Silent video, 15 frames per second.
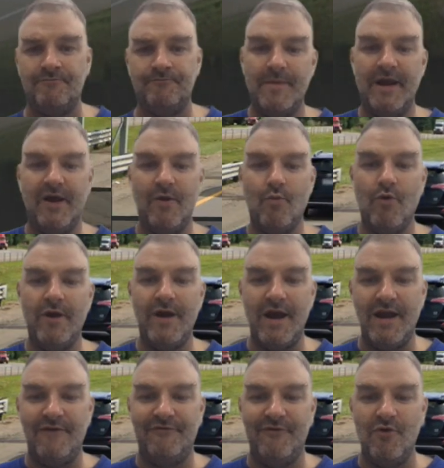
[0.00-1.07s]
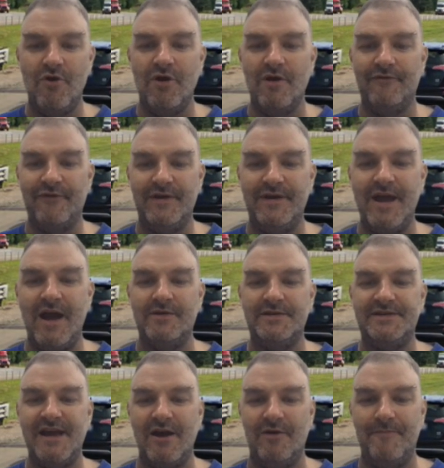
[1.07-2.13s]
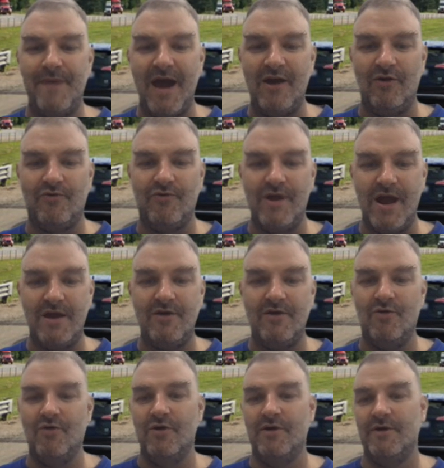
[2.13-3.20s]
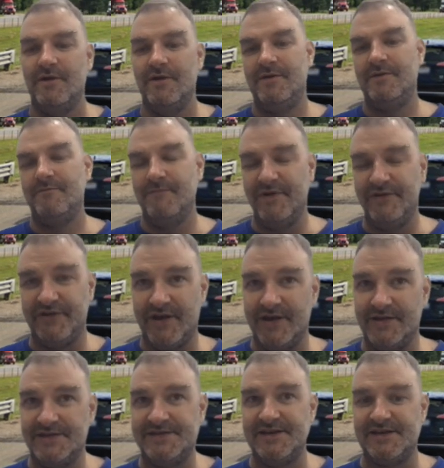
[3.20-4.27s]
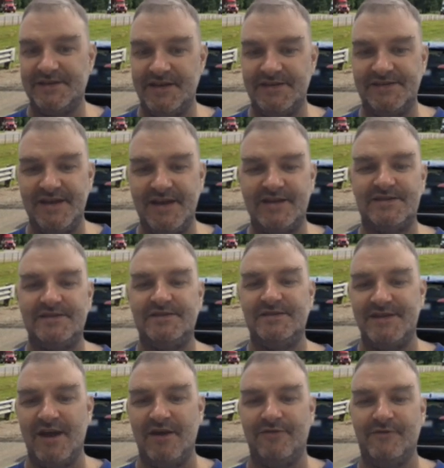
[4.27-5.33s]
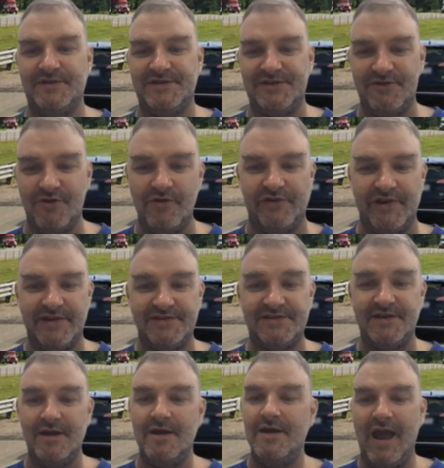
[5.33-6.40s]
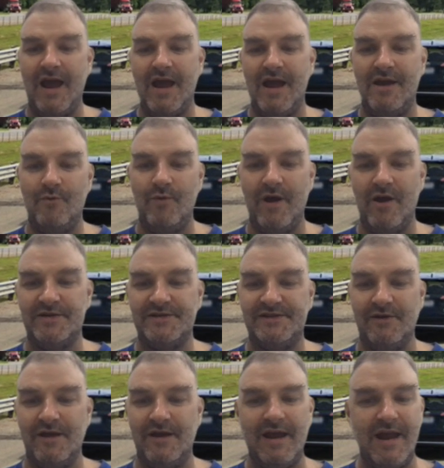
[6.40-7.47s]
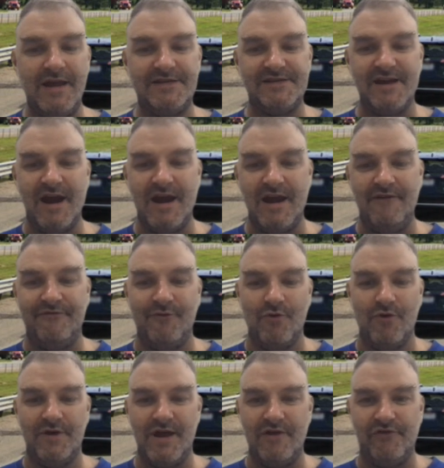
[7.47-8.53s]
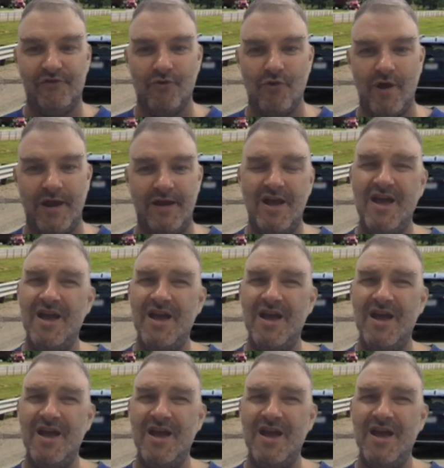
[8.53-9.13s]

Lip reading: We're meeting 194 for downtown Battle Creek, or Michigan 66, south for Sturgis, and we are still on East 94 Detroit.